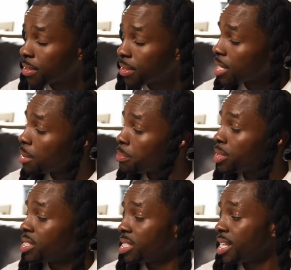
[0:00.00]
definitely
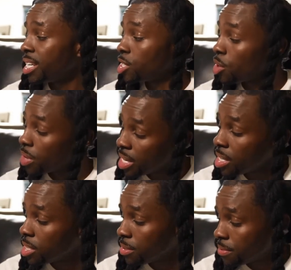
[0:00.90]
appreciate your
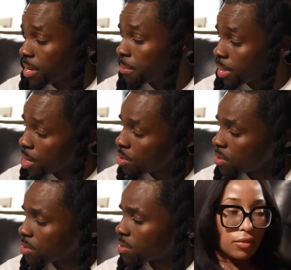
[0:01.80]
energy for me though.
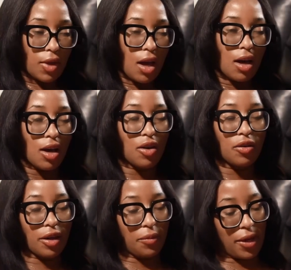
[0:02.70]
She,
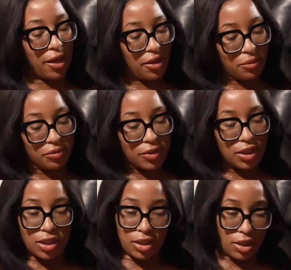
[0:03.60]
okay, babe,
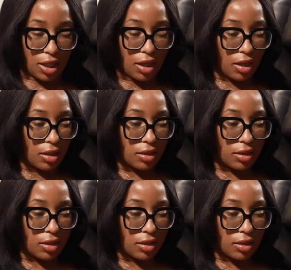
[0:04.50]
just checking.